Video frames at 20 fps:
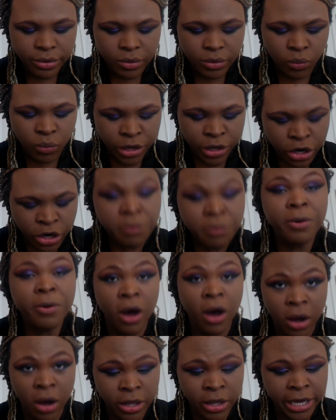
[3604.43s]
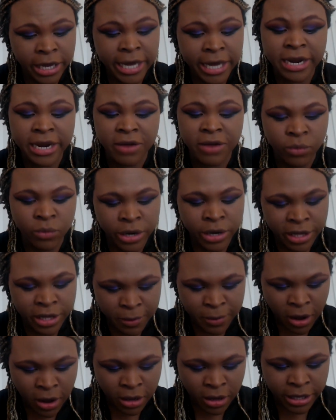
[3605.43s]
when you're poly and everyone is
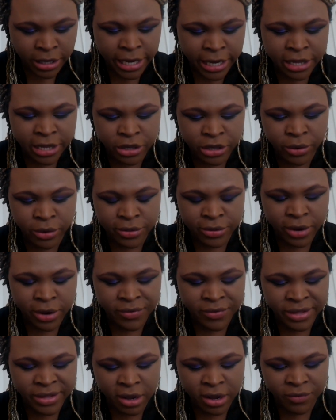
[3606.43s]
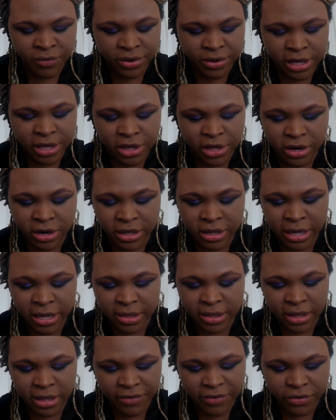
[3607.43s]
poly and you guys are having that conversation and
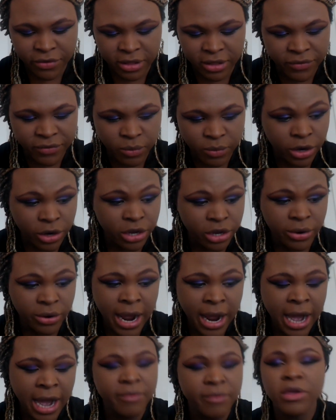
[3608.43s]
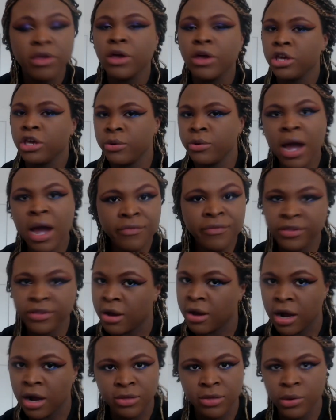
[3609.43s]
that's the life you live in where you're at, you have to
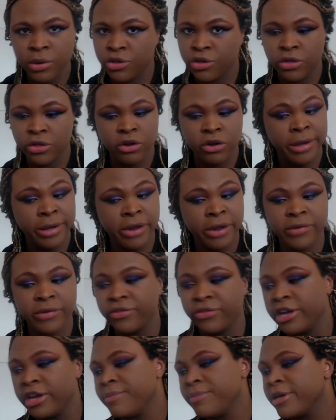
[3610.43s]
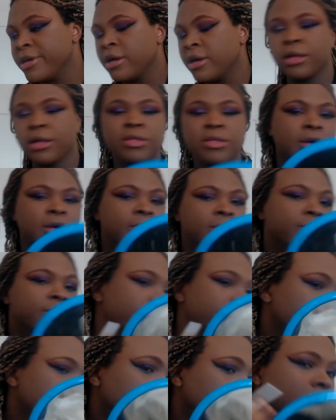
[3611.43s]
talk to each other about everything, because
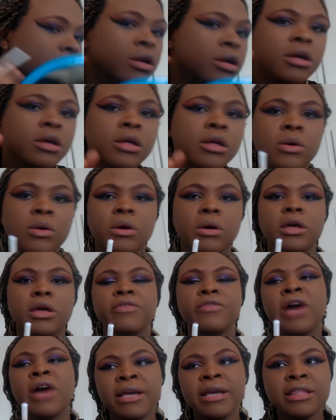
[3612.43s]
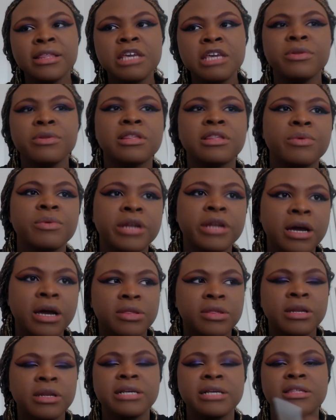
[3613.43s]
if I sleep with someone
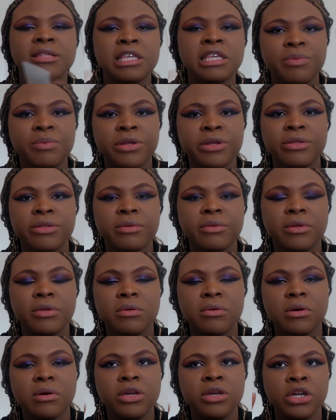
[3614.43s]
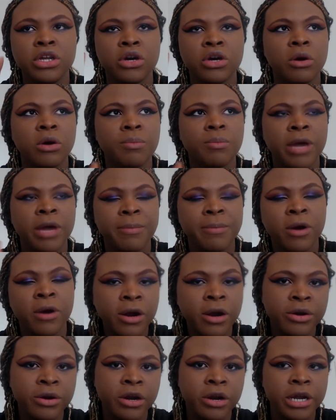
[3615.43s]
else and I sleep with, you know, my
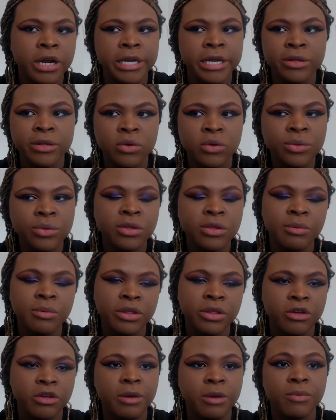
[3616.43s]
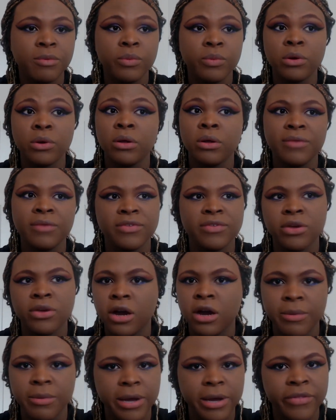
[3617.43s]
partner and he's also sleeping with other people, we all have to
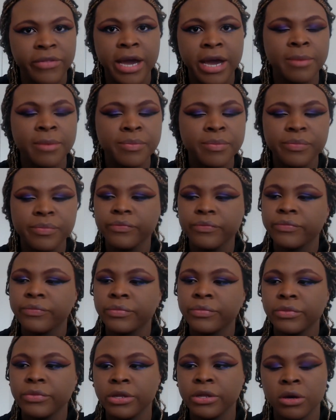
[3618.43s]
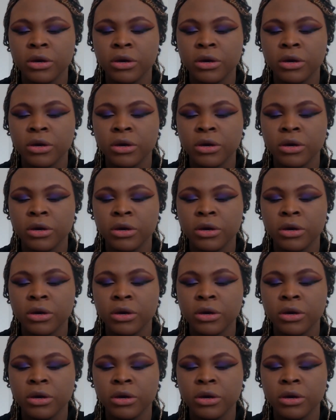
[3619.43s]
talk about that, you